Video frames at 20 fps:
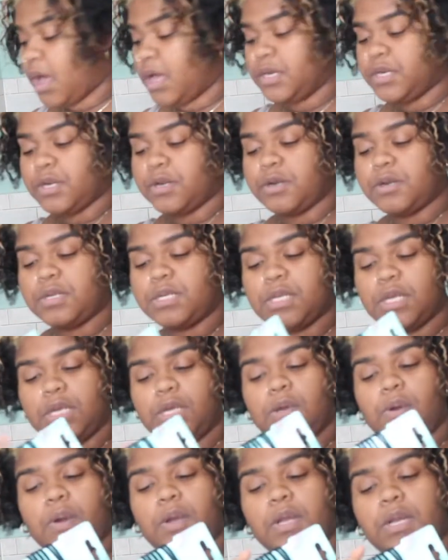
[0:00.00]
under
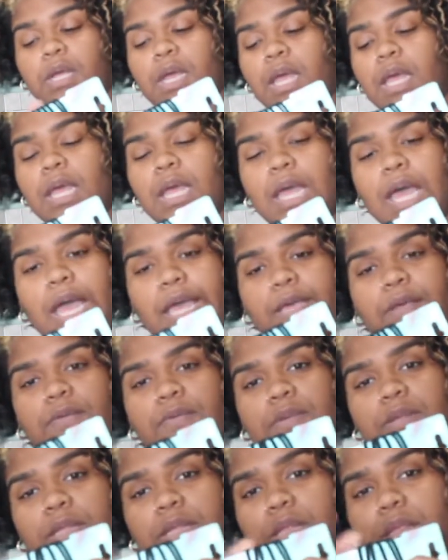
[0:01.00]
secured, I
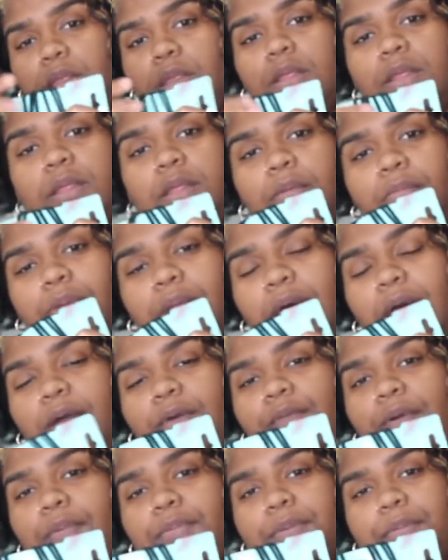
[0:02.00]
use the
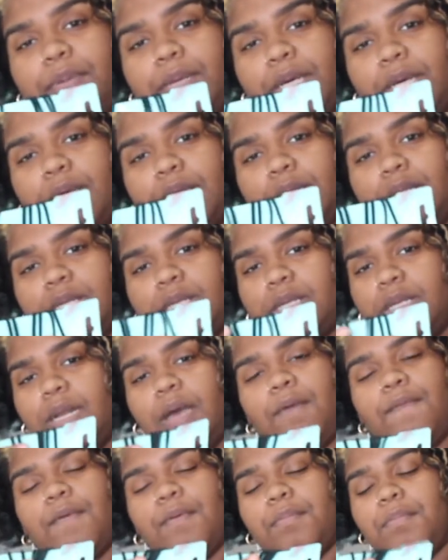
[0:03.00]
black rubber bands.
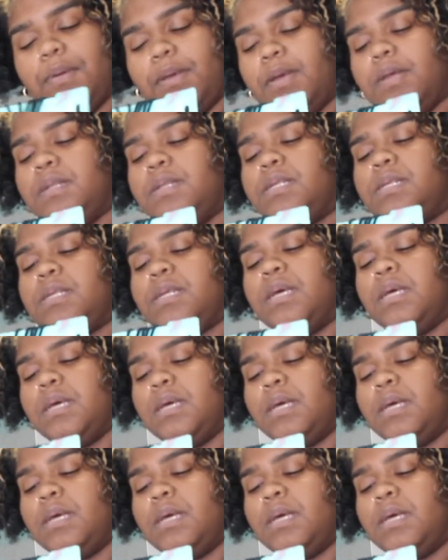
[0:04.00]
Not rubber bands.